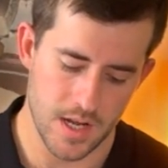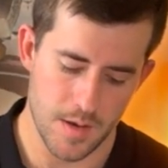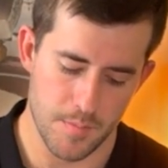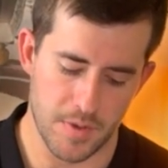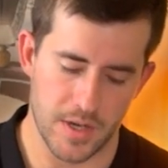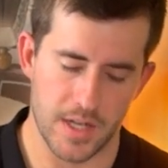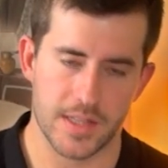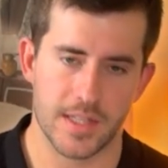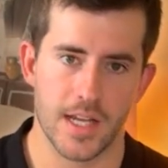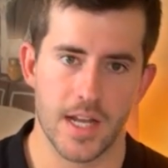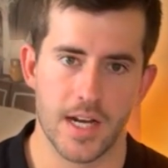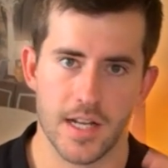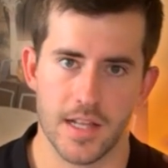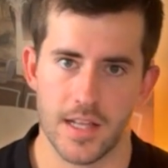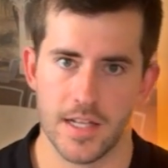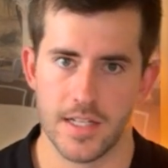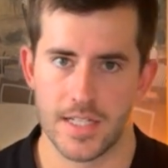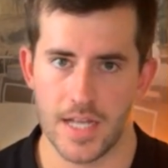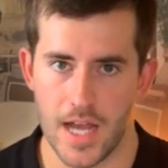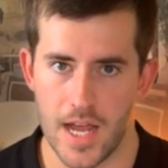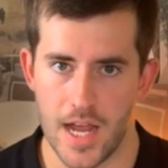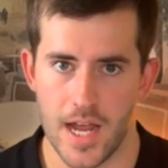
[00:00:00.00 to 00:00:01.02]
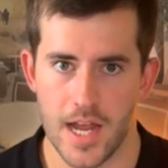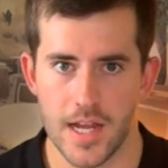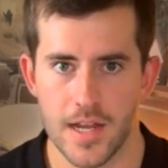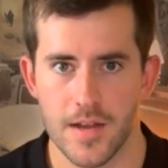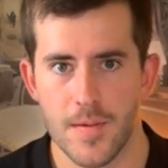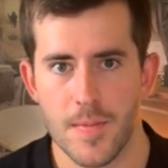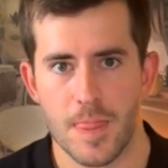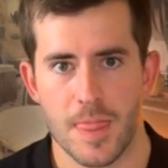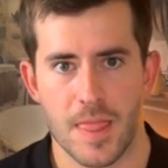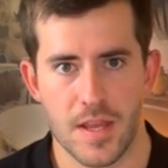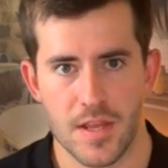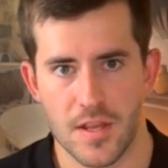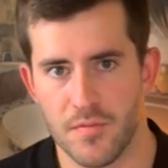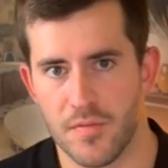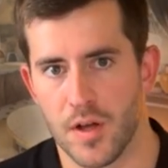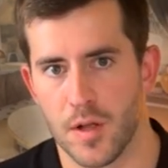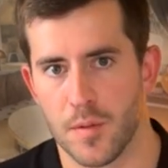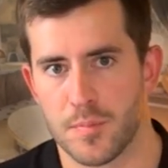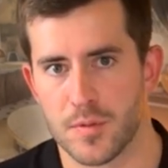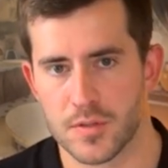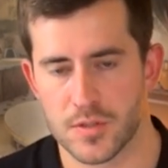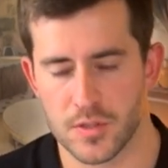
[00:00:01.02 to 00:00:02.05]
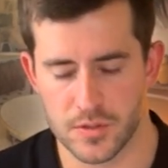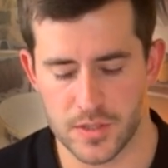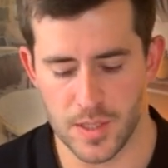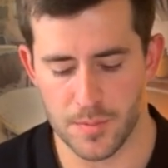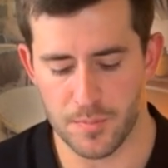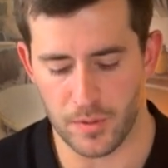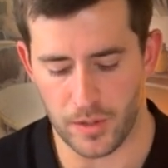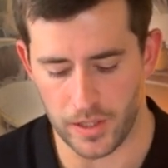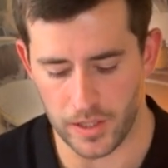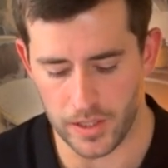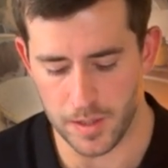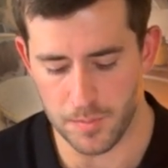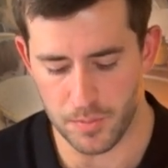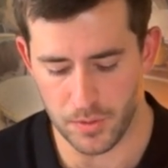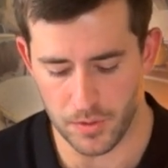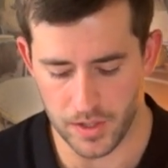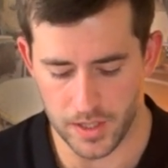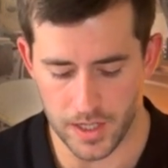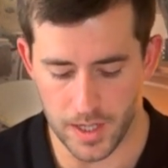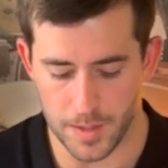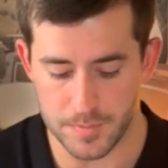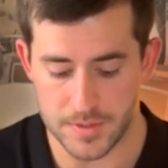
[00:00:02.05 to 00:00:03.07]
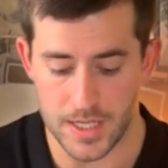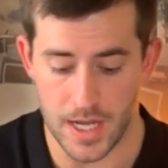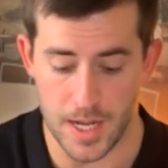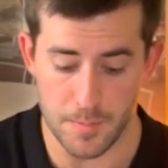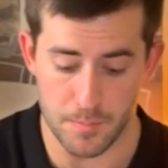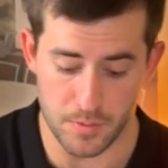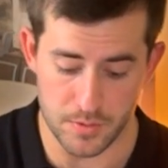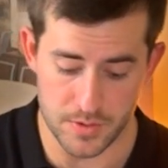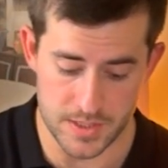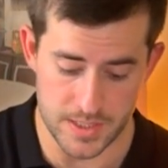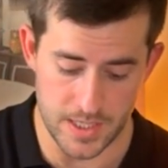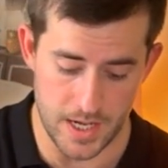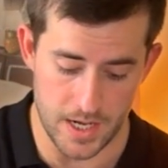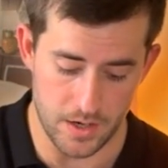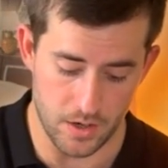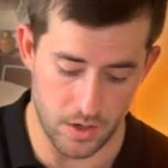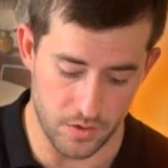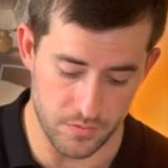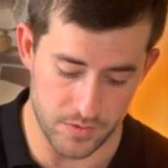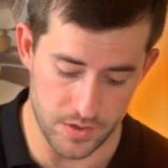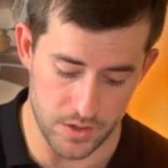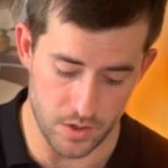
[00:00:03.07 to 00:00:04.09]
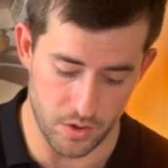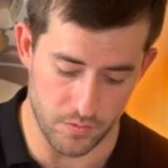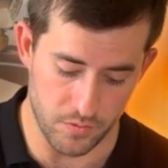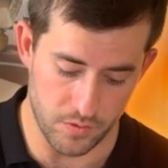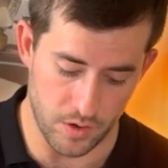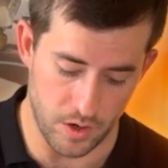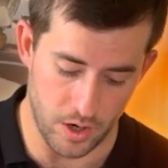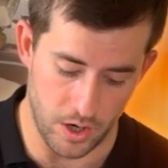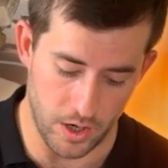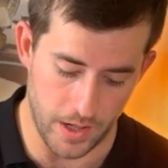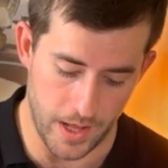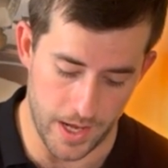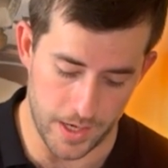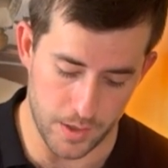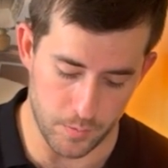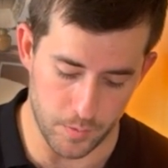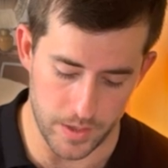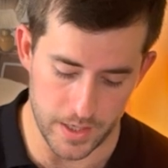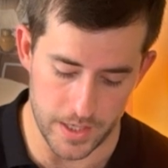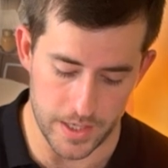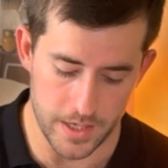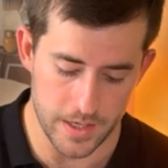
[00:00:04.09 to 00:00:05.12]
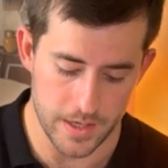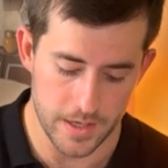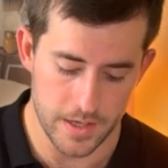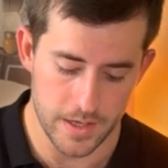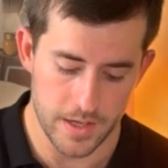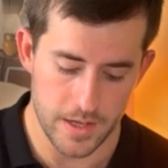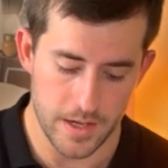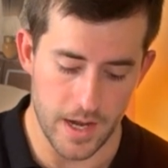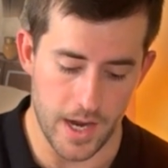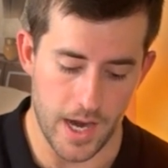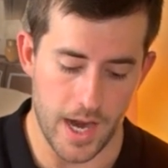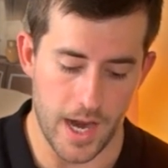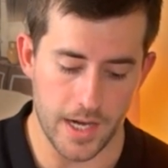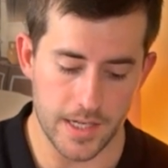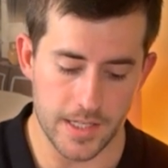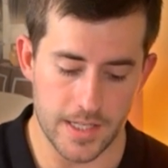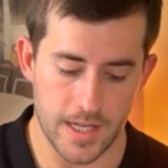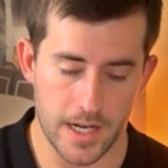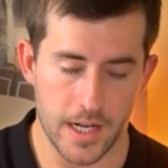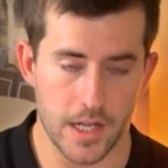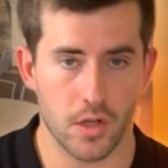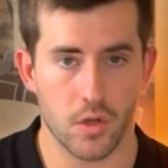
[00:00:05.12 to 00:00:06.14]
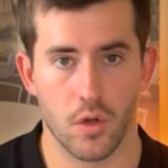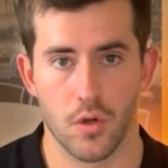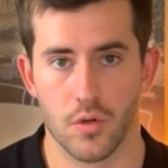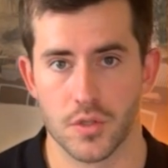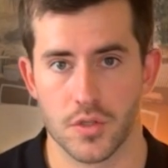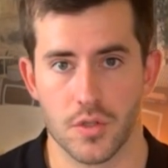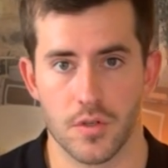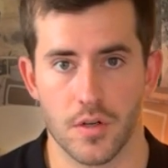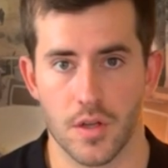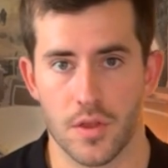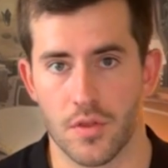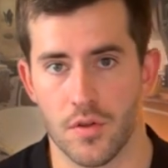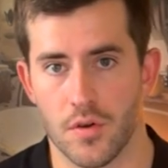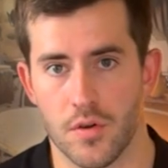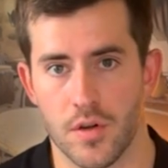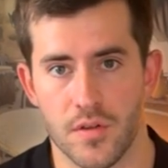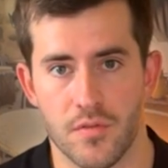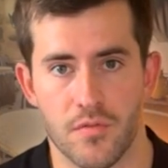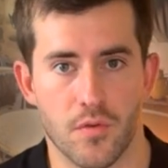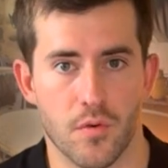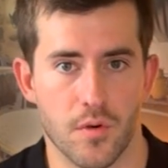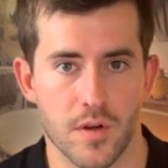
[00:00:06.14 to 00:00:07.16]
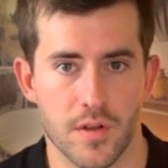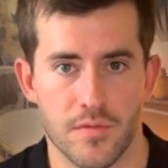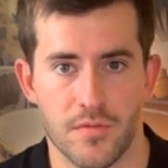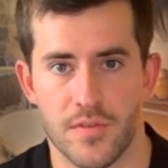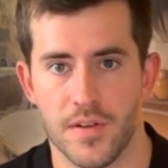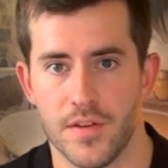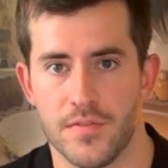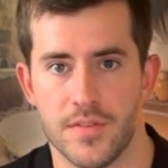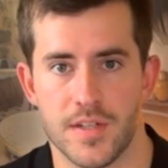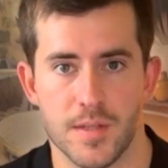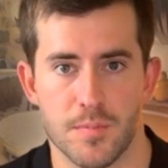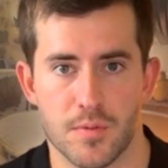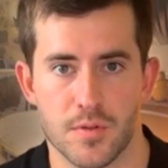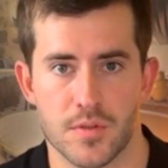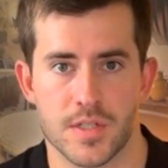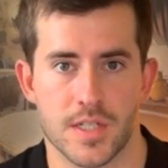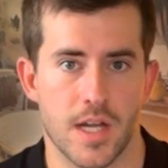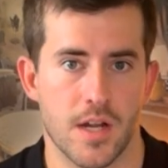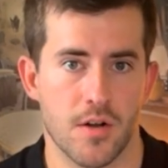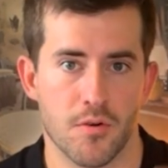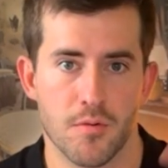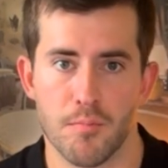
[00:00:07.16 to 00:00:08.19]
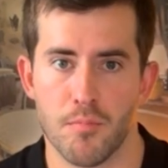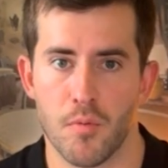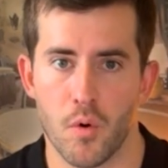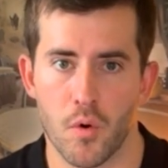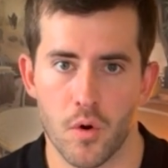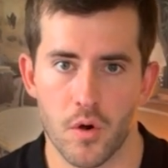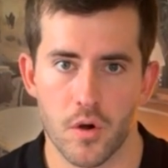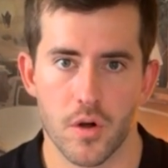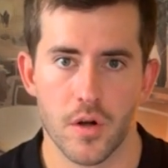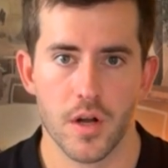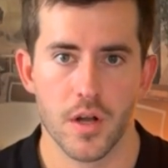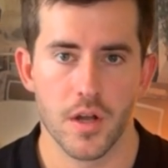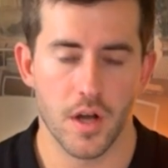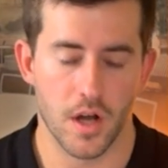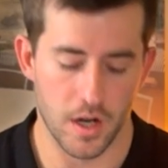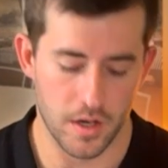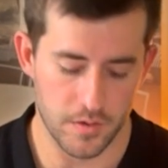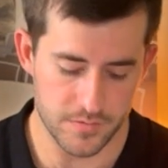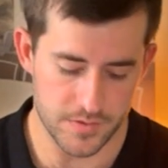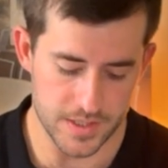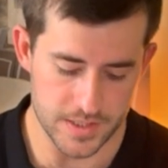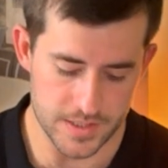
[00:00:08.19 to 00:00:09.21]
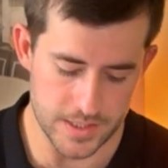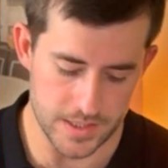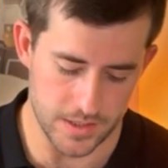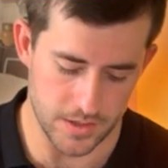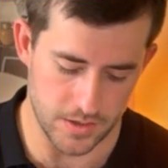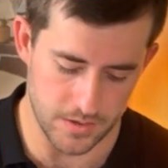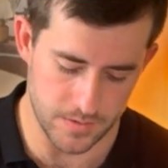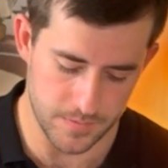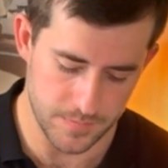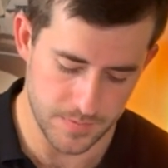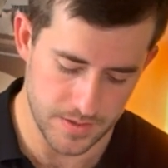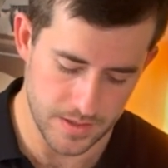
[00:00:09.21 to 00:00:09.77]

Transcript: But at the end of the day, developers are typically putting up 10% of the overall equity and getting closer to 30, 40, 50% or more of the deal.